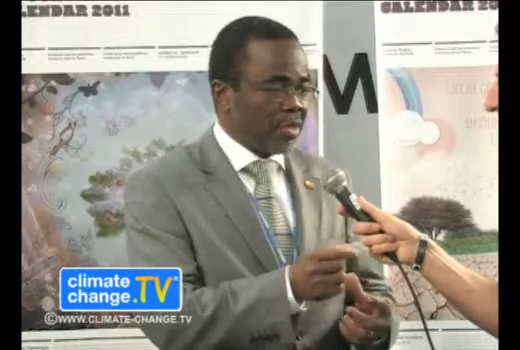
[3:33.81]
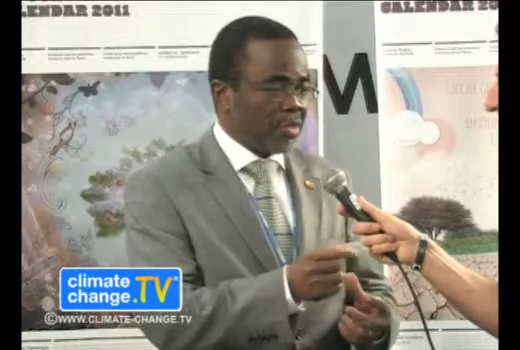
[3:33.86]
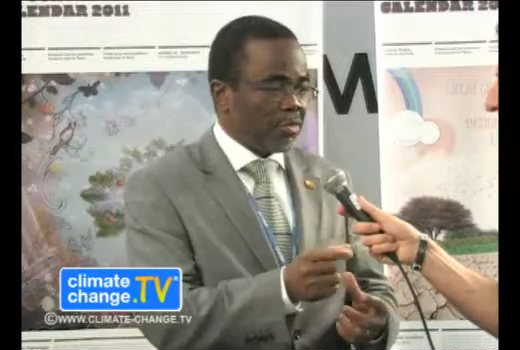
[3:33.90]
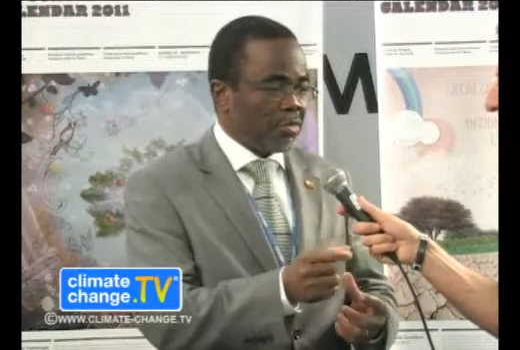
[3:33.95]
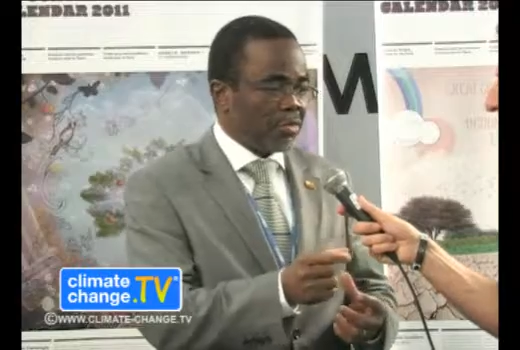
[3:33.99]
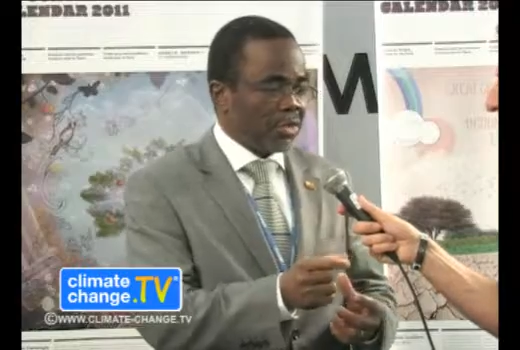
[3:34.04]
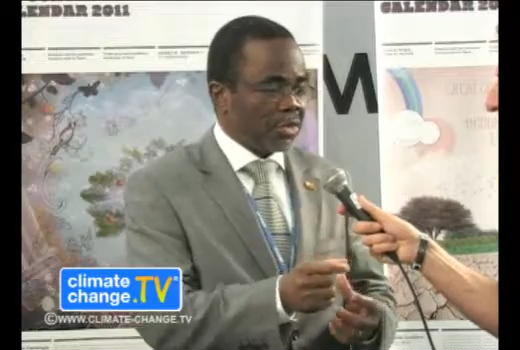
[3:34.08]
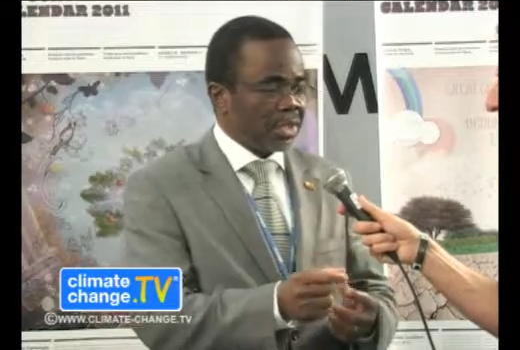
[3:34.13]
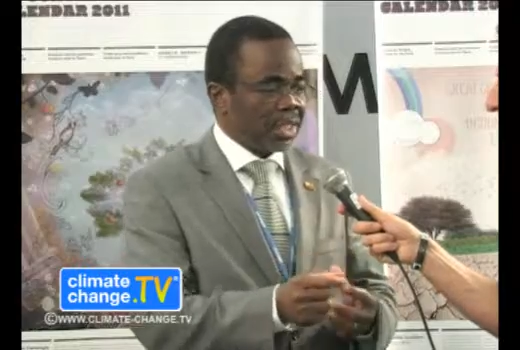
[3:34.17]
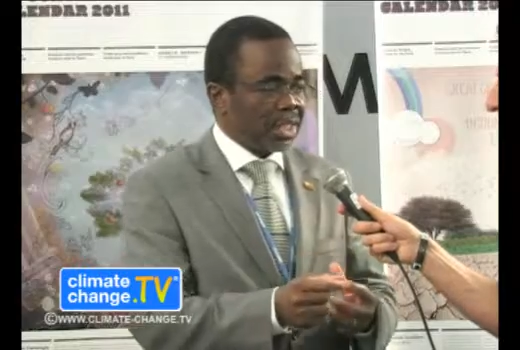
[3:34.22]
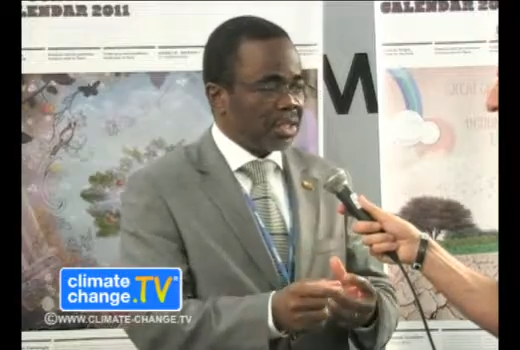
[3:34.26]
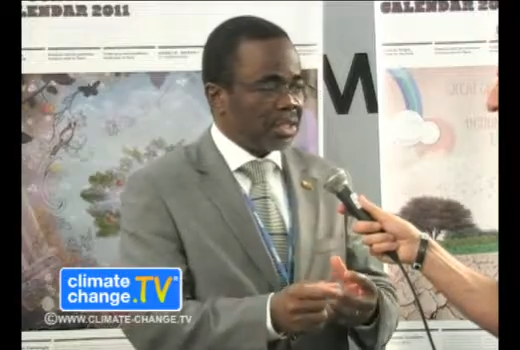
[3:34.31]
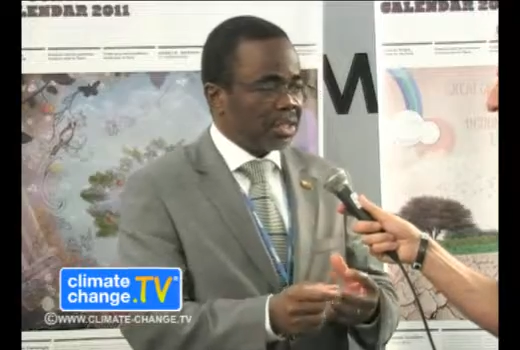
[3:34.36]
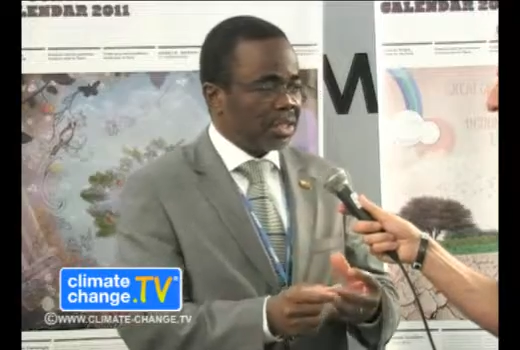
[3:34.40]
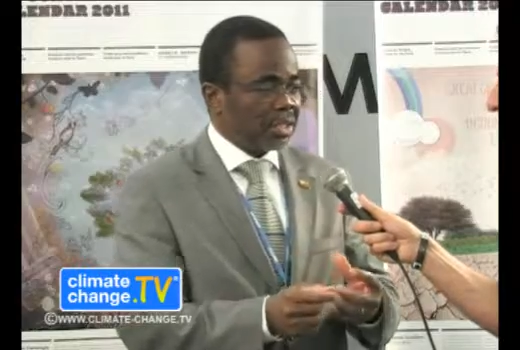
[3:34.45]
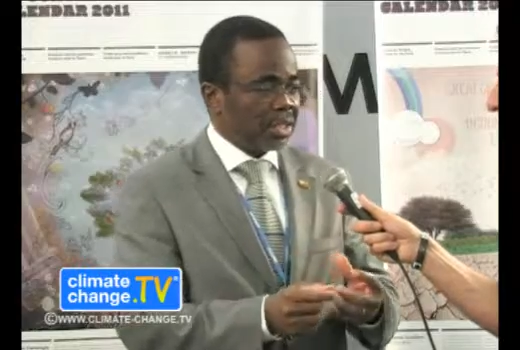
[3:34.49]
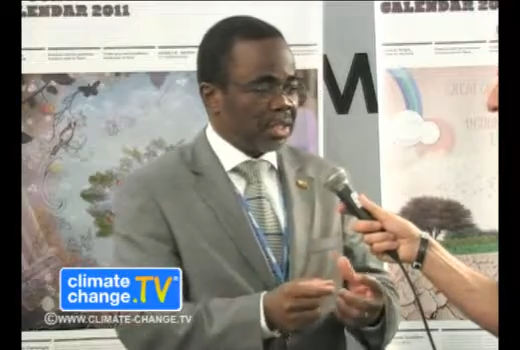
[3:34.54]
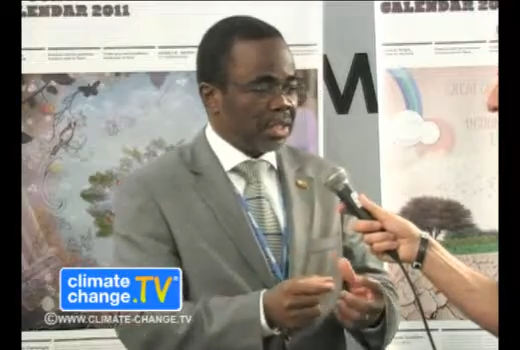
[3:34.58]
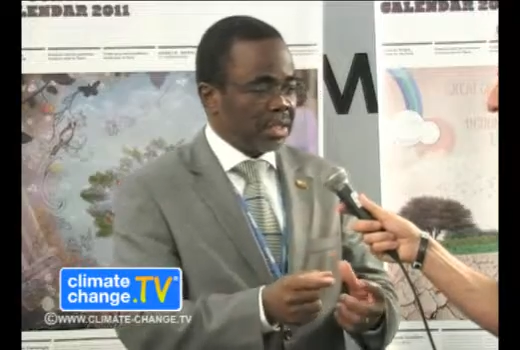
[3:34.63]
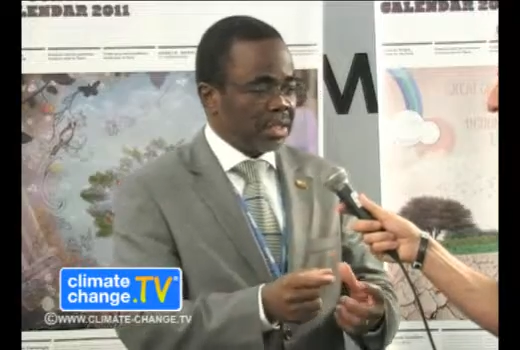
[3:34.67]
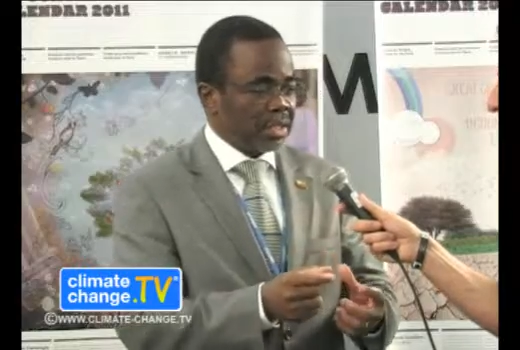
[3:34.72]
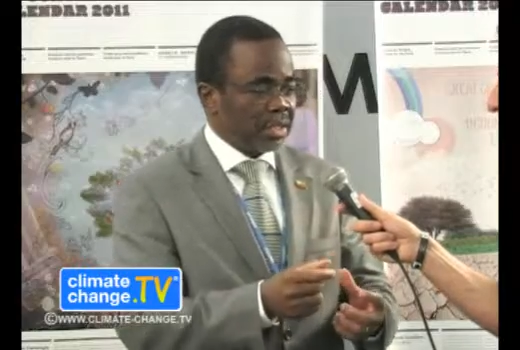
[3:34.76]
for
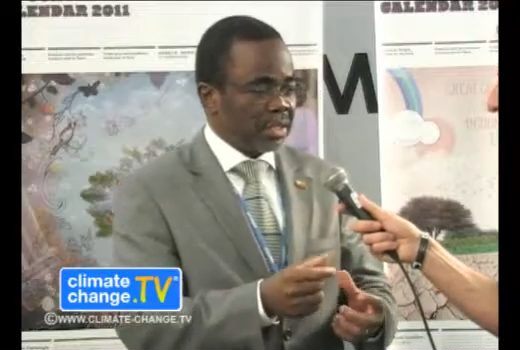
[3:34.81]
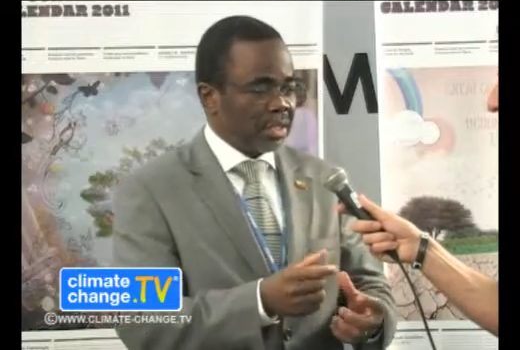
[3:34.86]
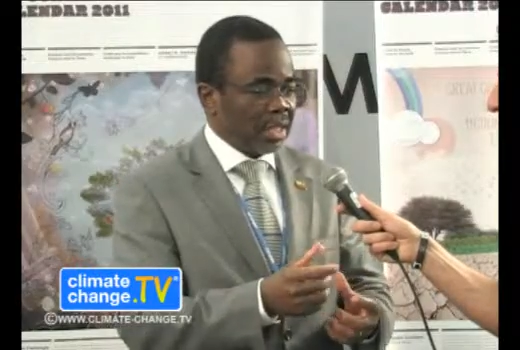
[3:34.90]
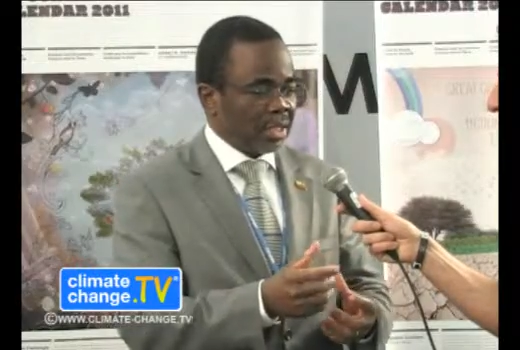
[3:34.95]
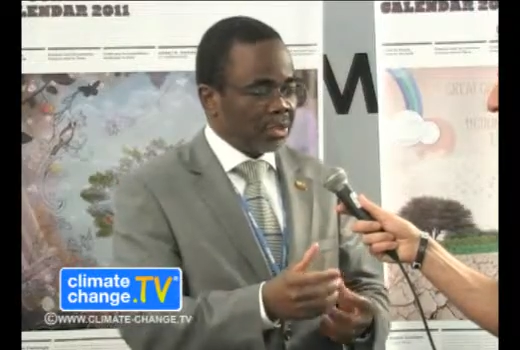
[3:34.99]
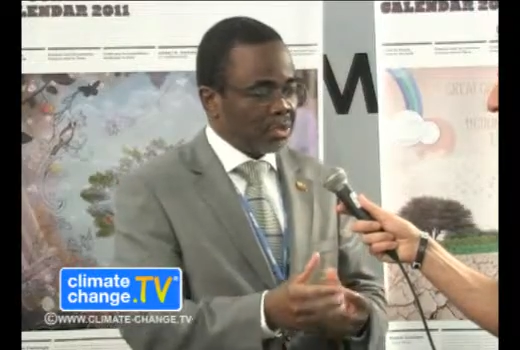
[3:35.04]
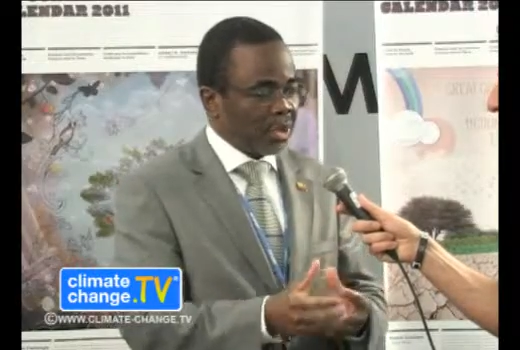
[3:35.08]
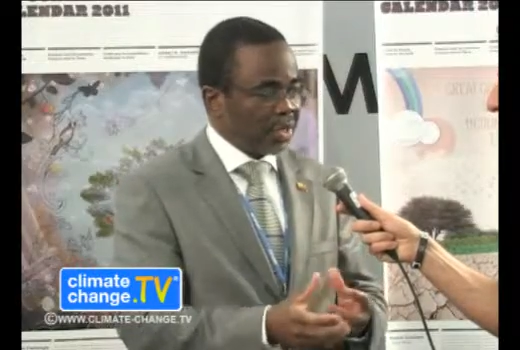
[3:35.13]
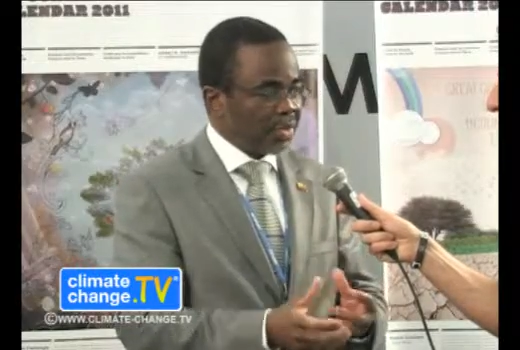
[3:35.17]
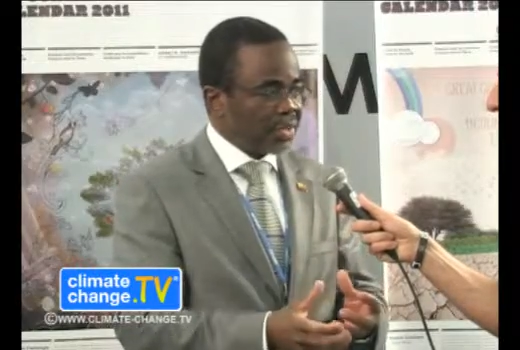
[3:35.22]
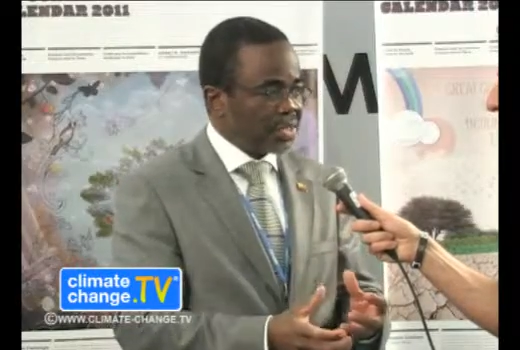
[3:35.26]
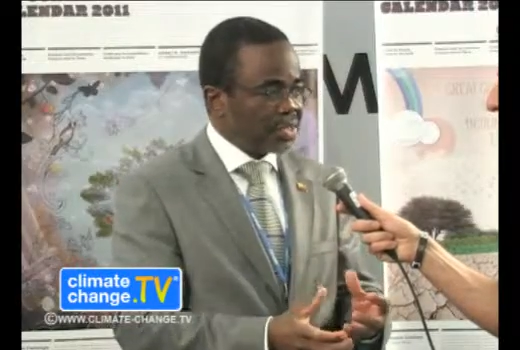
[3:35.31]
the natural